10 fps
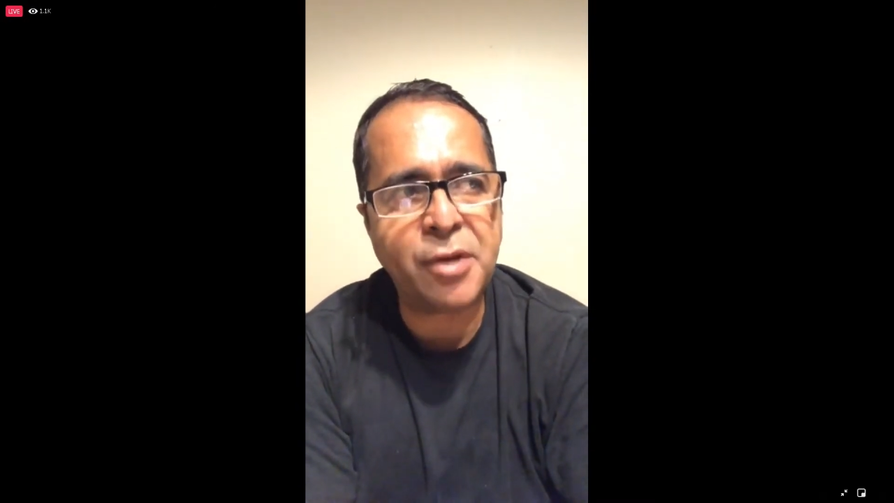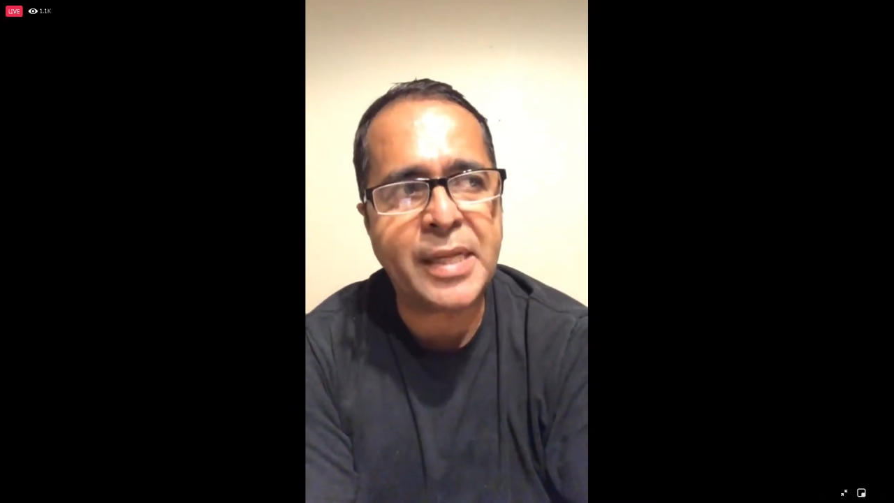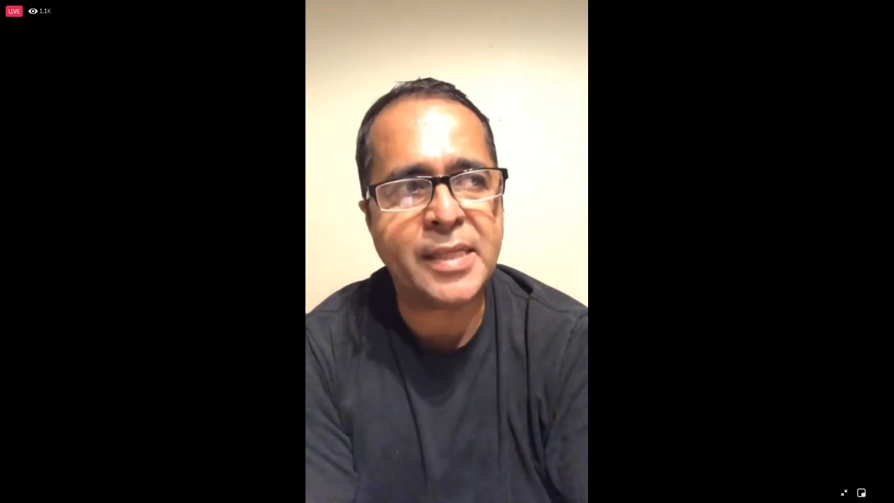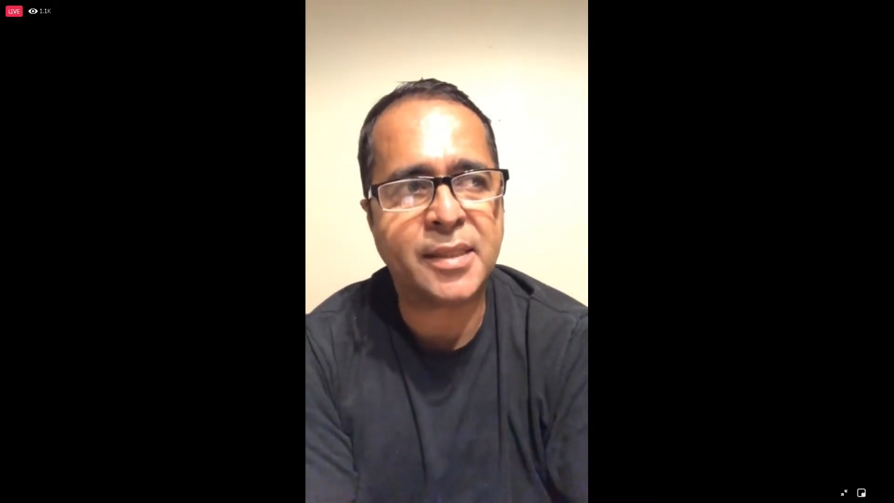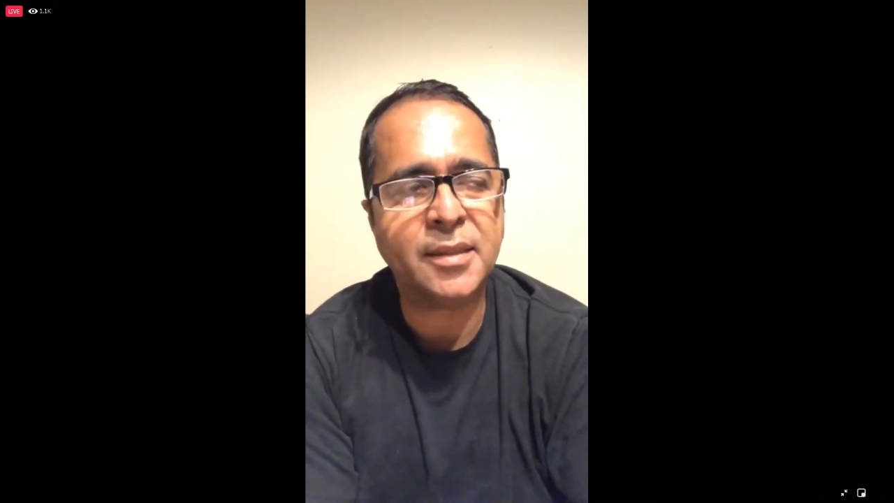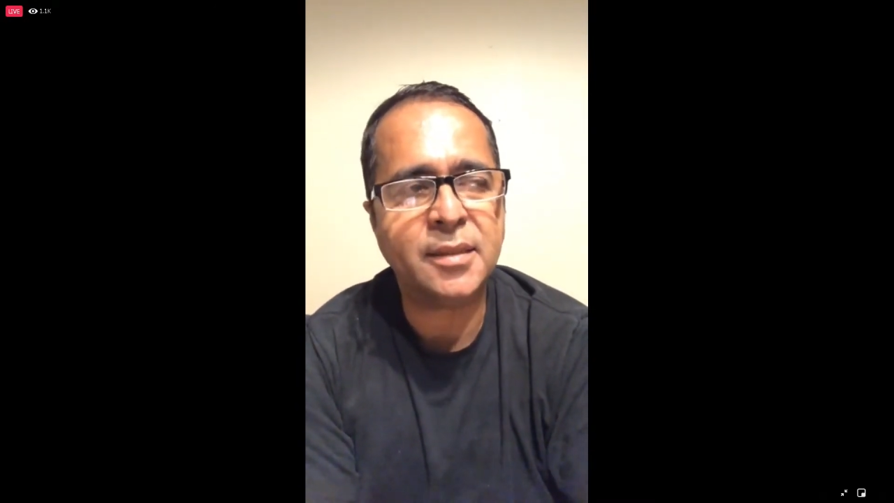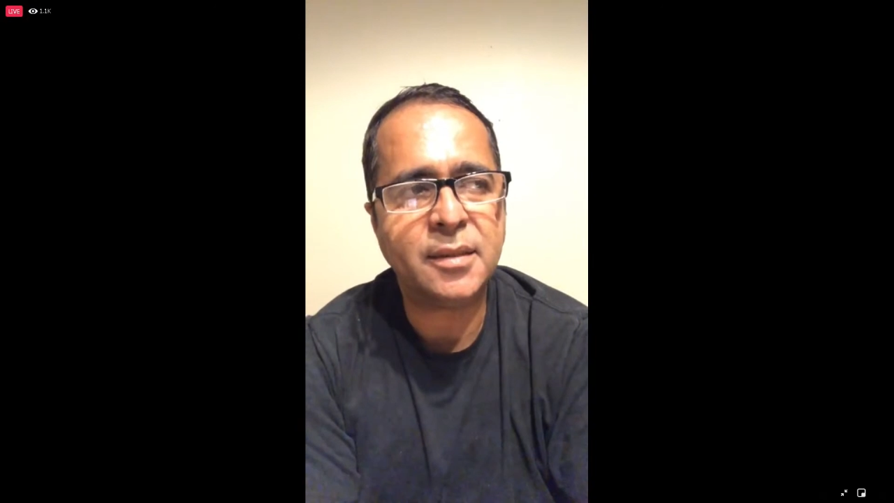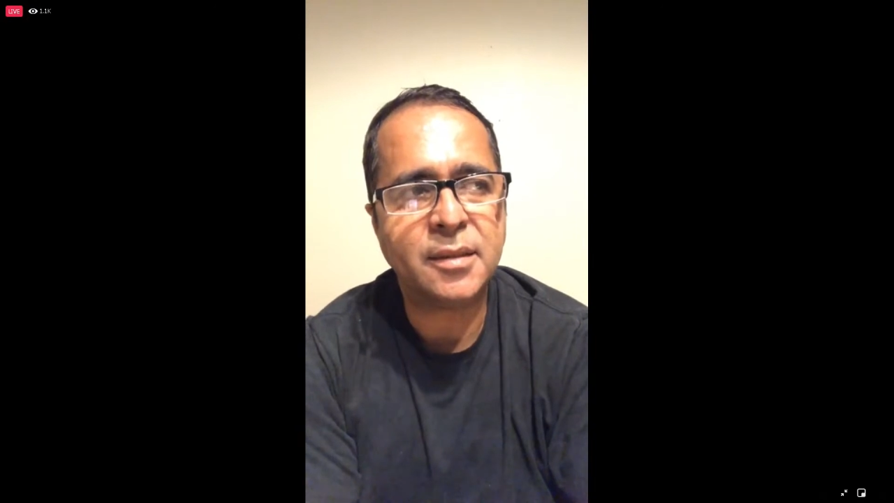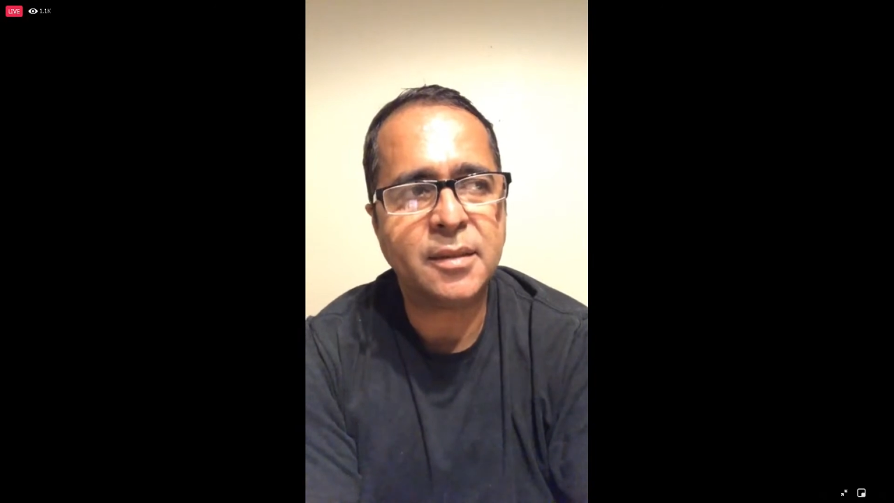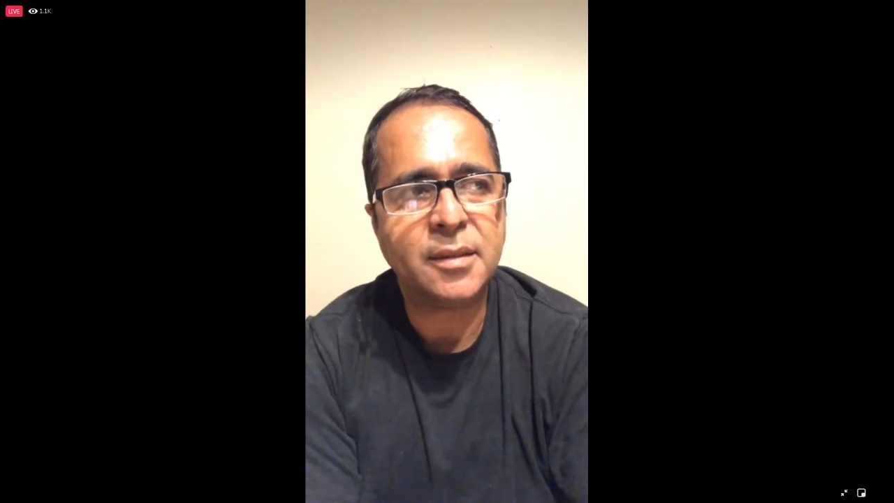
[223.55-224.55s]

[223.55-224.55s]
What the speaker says: reason